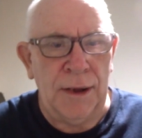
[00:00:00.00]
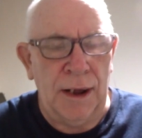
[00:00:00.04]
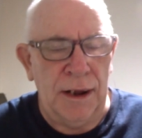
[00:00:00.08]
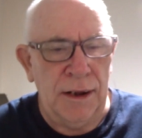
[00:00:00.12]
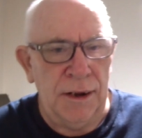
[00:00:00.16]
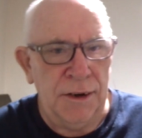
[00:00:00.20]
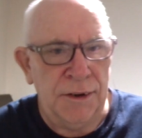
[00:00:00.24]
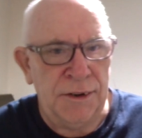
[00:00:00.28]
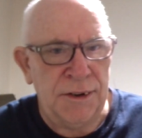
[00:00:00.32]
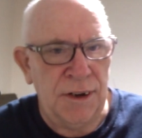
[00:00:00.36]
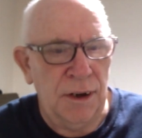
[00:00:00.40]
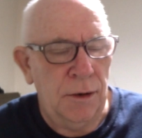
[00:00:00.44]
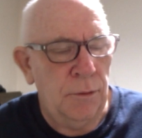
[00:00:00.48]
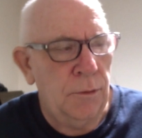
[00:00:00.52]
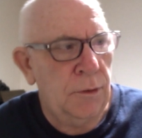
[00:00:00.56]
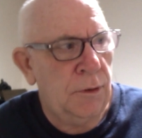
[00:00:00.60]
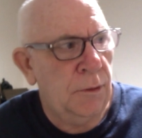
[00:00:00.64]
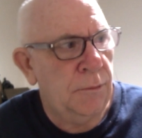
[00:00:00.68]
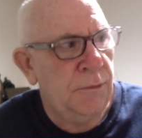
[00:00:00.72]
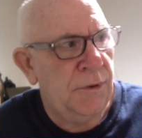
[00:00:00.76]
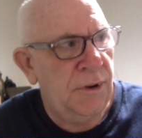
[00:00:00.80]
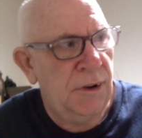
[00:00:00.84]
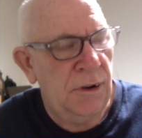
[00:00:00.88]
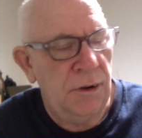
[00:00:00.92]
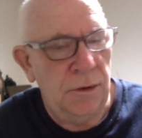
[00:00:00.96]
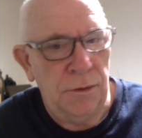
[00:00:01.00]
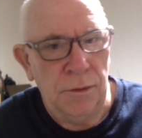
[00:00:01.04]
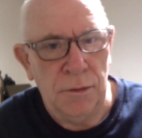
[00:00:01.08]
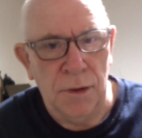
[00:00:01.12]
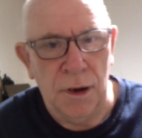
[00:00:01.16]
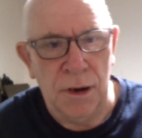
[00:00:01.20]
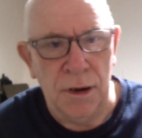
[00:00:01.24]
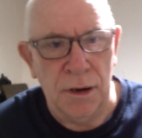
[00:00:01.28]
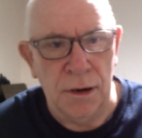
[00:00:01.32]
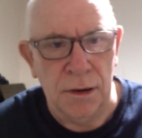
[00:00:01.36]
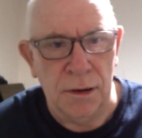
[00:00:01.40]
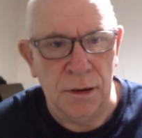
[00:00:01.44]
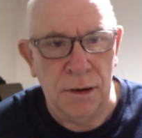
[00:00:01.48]
so we come
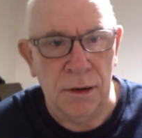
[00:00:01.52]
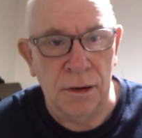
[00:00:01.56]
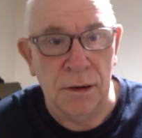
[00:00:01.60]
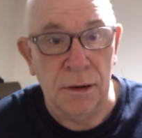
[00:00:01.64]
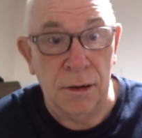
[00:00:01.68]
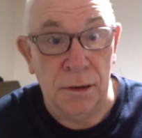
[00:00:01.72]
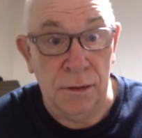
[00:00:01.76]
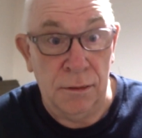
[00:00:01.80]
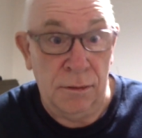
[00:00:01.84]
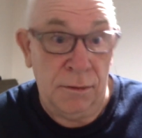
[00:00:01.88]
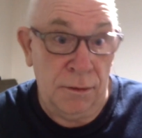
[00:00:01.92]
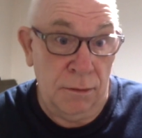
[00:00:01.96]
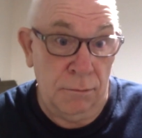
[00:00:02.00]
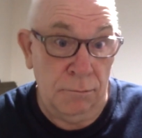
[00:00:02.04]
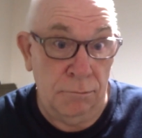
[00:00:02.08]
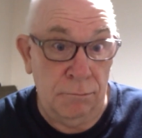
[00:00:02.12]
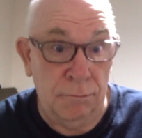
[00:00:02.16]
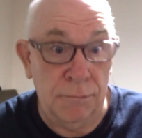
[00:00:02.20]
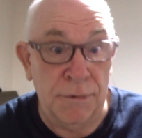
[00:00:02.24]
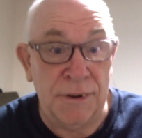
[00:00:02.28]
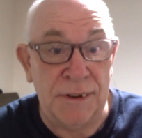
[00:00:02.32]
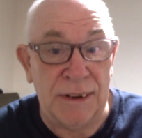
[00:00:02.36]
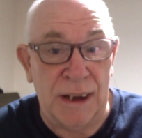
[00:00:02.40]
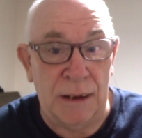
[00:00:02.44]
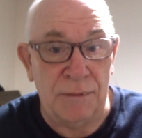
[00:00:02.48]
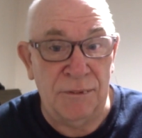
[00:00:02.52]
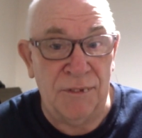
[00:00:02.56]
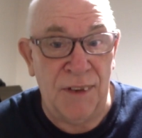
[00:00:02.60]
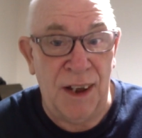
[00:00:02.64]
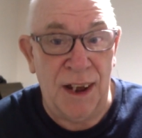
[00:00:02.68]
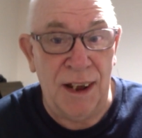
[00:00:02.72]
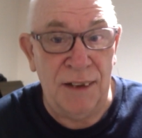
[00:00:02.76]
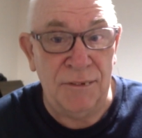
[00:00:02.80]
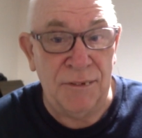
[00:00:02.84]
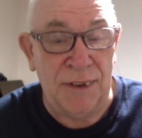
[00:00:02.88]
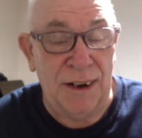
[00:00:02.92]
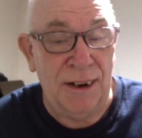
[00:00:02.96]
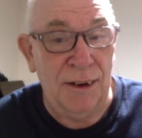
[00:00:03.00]
to step
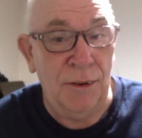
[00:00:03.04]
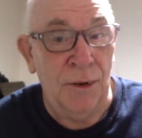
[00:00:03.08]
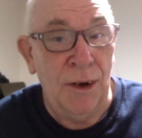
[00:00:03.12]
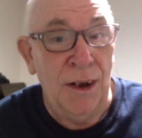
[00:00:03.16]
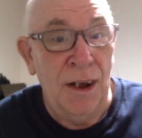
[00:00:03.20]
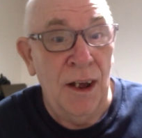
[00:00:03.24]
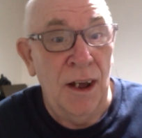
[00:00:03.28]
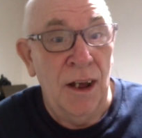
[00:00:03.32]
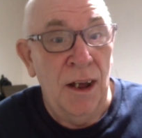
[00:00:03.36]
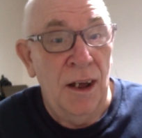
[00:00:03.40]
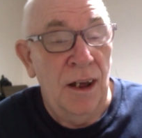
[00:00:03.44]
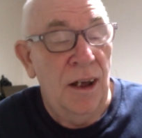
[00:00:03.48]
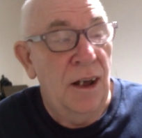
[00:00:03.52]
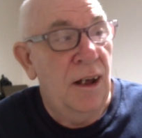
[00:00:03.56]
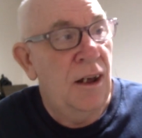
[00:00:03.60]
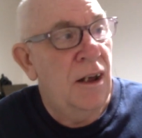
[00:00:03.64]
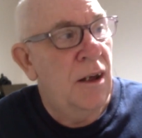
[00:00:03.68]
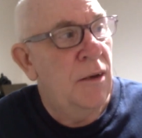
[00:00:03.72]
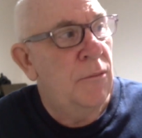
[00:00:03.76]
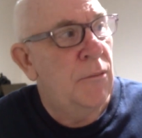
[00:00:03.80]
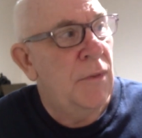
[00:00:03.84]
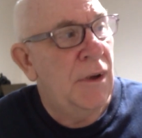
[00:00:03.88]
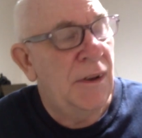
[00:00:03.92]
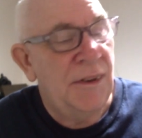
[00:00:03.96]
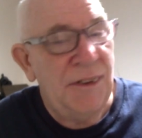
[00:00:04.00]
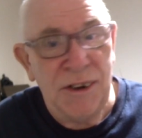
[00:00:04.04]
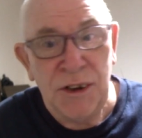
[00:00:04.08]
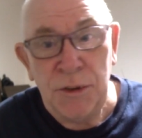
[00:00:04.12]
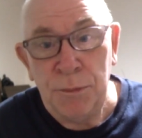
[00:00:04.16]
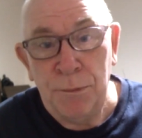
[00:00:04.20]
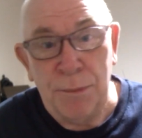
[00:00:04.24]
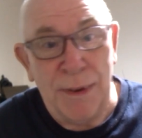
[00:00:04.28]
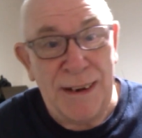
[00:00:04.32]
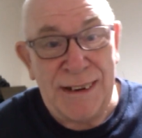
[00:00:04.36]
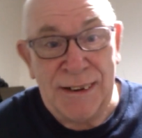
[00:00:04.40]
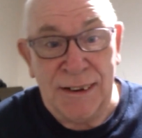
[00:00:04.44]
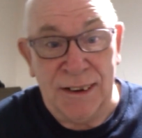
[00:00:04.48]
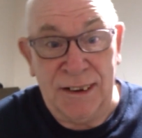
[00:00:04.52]
5 now. This is
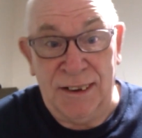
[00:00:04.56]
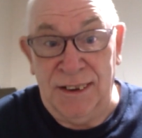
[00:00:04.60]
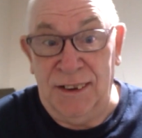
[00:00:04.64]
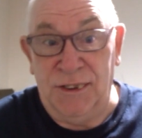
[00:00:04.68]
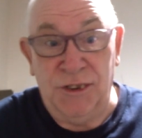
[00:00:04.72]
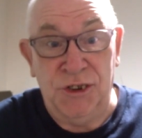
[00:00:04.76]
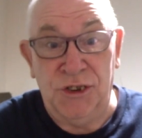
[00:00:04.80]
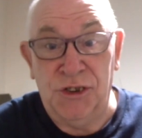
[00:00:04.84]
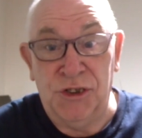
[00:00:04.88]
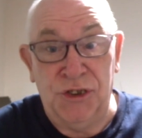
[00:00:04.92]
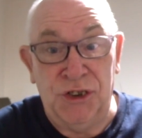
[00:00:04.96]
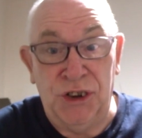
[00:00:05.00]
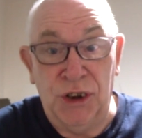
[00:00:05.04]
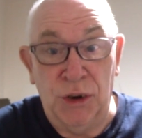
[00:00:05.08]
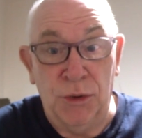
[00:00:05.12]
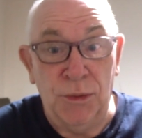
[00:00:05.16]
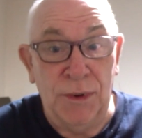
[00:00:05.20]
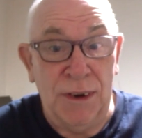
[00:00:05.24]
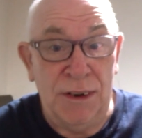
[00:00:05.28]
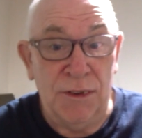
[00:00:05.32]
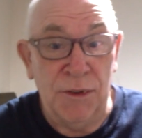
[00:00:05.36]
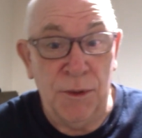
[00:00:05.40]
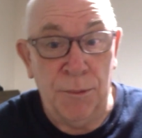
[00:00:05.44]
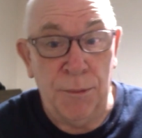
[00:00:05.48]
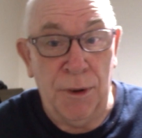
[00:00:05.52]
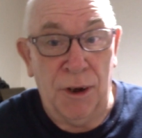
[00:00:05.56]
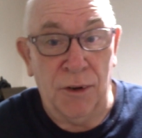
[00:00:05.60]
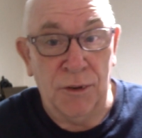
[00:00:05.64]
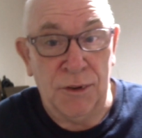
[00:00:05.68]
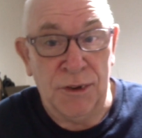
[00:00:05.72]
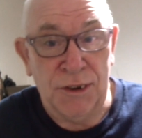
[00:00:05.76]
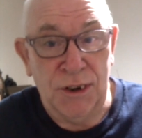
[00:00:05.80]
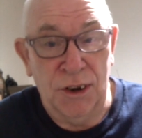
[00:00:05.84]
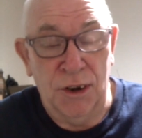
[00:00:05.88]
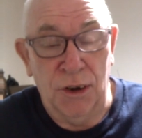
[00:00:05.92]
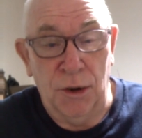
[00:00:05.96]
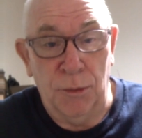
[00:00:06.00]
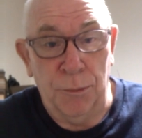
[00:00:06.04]
basically just tuning the
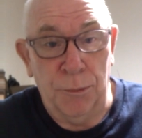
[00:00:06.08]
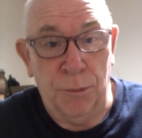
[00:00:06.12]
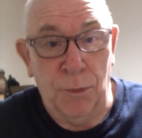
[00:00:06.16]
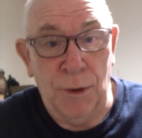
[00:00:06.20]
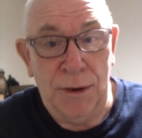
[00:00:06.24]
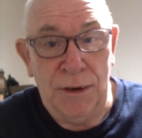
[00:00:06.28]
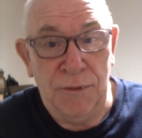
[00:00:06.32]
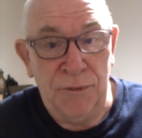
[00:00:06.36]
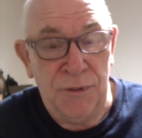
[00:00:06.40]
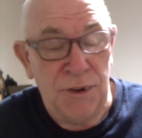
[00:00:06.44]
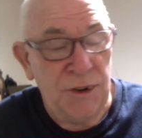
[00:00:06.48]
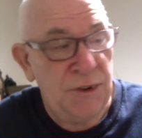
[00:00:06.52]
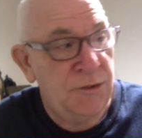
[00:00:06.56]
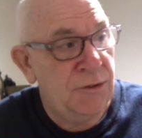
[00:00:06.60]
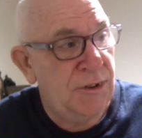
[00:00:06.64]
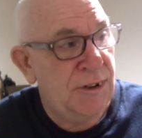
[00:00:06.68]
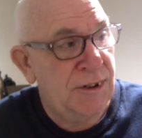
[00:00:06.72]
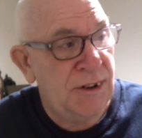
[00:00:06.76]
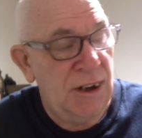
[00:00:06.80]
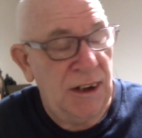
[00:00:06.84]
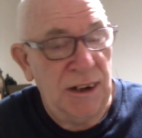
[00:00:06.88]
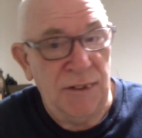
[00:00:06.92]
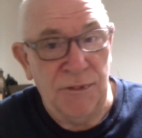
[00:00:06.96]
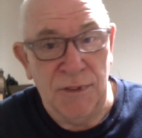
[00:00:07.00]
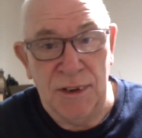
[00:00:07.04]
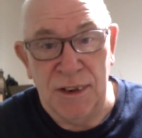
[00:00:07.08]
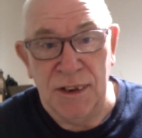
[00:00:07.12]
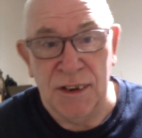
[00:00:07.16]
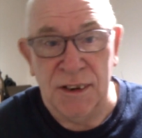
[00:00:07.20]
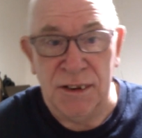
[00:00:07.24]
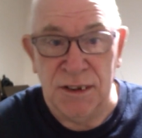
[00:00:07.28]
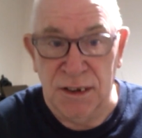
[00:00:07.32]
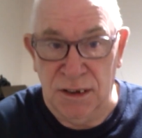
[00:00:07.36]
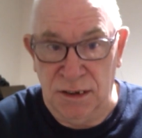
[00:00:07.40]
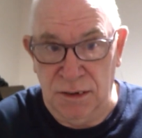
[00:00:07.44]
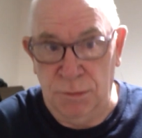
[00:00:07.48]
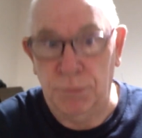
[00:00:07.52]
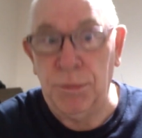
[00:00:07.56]
box up. When you first receive it,
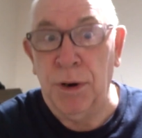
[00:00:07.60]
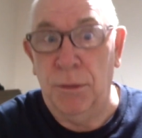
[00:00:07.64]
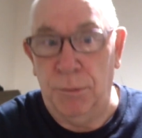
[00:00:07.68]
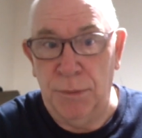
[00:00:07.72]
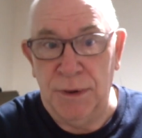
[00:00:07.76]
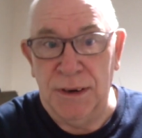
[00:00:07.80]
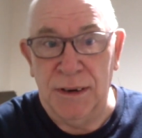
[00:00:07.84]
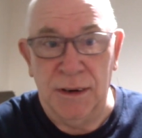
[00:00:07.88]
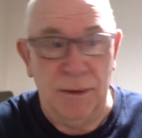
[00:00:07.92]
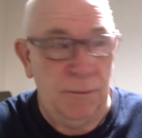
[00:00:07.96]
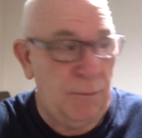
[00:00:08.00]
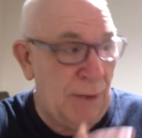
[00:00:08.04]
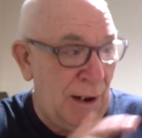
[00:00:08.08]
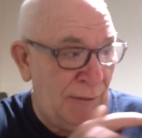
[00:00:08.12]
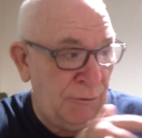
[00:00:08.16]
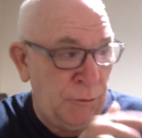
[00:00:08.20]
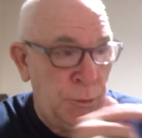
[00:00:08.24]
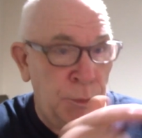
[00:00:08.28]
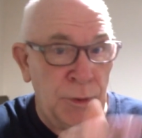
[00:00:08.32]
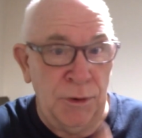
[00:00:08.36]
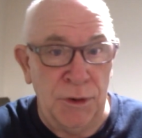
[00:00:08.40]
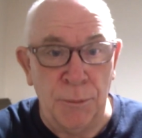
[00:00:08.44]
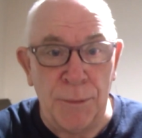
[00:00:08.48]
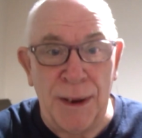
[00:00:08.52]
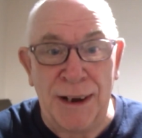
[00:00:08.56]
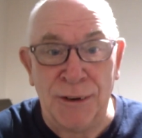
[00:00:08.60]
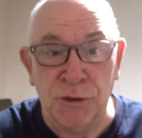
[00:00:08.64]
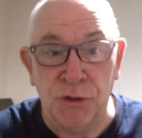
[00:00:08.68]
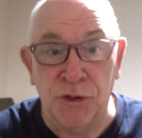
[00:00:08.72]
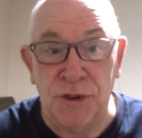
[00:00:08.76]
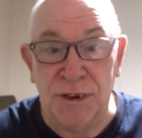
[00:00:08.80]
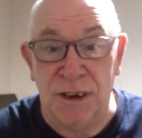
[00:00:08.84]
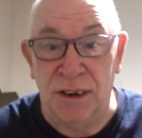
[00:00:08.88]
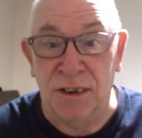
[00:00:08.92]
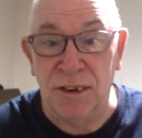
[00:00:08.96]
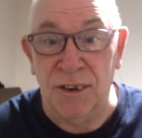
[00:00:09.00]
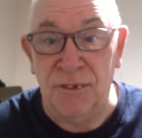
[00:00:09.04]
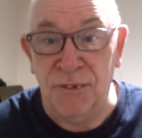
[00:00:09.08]
this is probably, after putting the
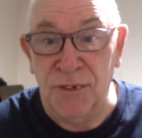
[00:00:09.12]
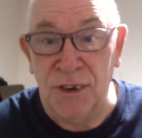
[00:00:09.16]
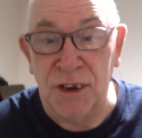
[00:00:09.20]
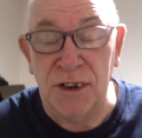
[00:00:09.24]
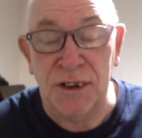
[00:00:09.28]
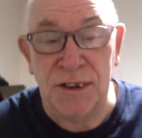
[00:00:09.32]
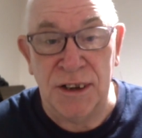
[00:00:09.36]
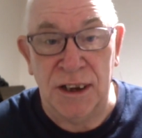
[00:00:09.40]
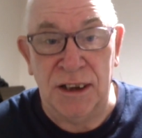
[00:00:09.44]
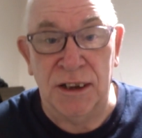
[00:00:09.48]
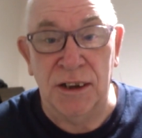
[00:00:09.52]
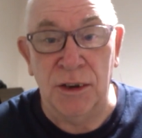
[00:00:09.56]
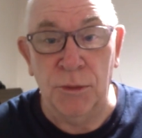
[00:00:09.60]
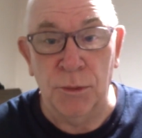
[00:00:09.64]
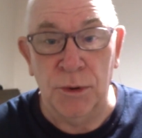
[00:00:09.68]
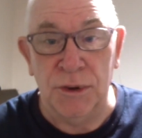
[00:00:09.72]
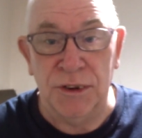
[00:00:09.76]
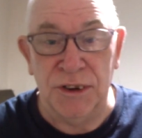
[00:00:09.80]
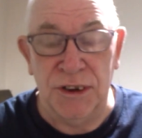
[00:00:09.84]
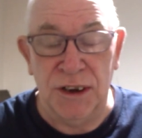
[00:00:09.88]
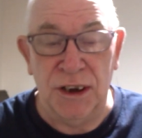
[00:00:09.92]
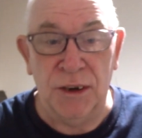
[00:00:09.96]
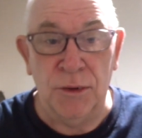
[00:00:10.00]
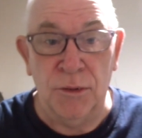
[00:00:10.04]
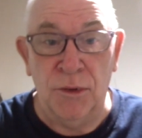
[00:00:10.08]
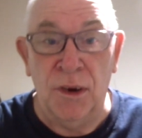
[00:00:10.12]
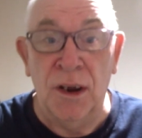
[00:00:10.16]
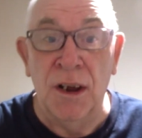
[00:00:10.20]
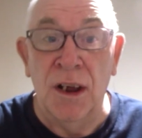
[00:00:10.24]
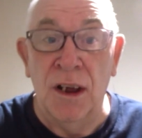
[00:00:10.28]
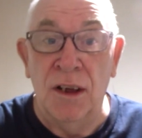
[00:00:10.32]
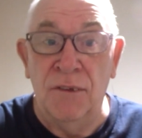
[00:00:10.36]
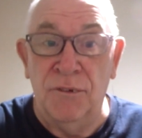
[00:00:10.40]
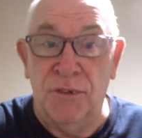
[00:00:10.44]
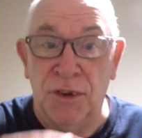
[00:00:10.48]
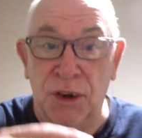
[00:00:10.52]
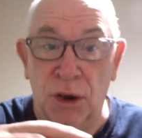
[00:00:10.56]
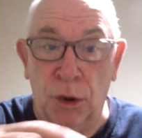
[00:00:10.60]
batteries in, the first thing you would do
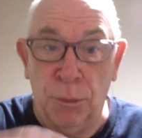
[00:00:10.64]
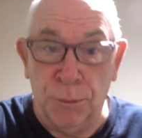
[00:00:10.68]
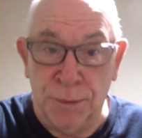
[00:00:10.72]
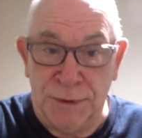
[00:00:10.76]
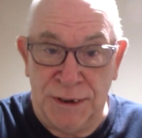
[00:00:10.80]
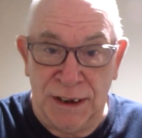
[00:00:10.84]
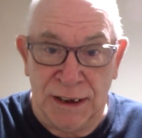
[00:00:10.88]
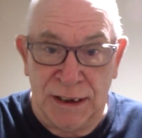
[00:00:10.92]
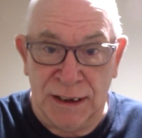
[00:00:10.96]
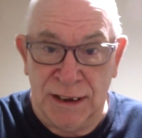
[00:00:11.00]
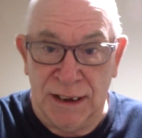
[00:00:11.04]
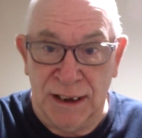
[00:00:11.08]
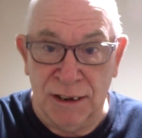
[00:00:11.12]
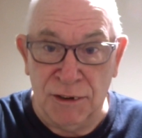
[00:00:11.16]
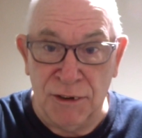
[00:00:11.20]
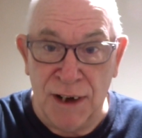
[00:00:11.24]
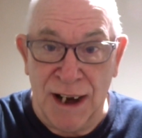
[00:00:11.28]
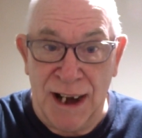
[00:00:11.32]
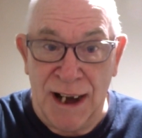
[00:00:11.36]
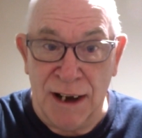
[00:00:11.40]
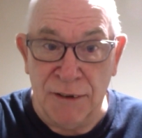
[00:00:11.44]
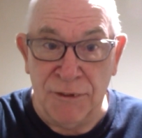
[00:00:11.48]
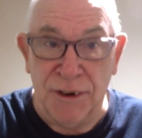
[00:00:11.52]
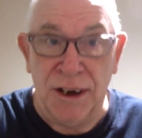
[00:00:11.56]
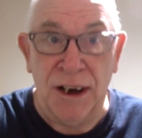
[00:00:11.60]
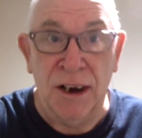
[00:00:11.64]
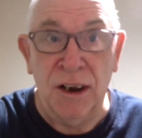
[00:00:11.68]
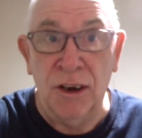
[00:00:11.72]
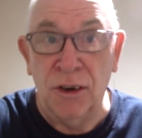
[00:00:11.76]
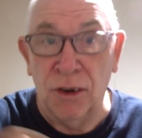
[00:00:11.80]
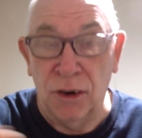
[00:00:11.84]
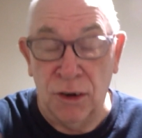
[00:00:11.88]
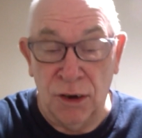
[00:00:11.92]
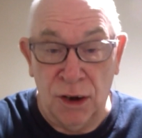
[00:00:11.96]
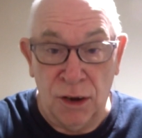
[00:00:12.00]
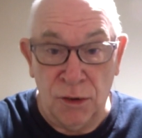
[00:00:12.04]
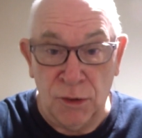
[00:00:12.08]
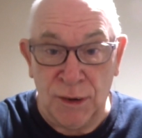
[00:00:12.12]
for your particular area
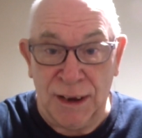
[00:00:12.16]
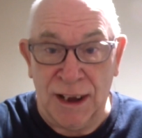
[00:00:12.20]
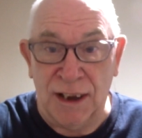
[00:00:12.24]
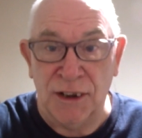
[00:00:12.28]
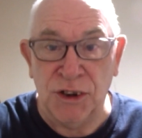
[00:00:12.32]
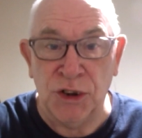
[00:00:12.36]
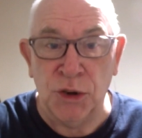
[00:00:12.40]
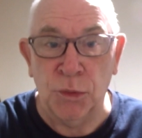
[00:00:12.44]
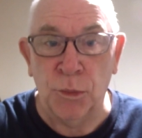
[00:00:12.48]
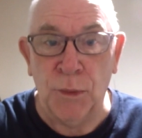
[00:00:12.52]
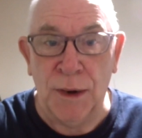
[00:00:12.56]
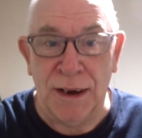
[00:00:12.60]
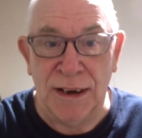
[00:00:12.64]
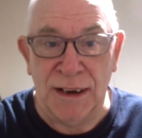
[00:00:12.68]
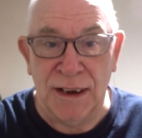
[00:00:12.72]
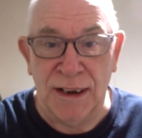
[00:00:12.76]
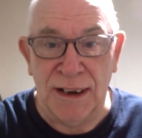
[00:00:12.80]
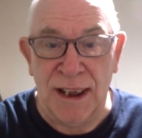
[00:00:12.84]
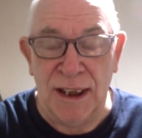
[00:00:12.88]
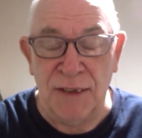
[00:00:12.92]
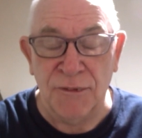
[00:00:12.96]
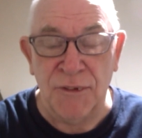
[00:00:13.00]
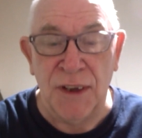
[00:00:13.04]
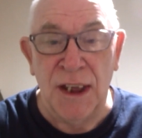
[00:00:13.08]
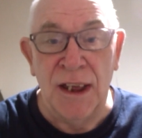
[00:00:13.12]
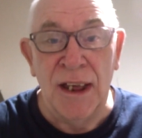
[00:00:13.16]
or location where you live.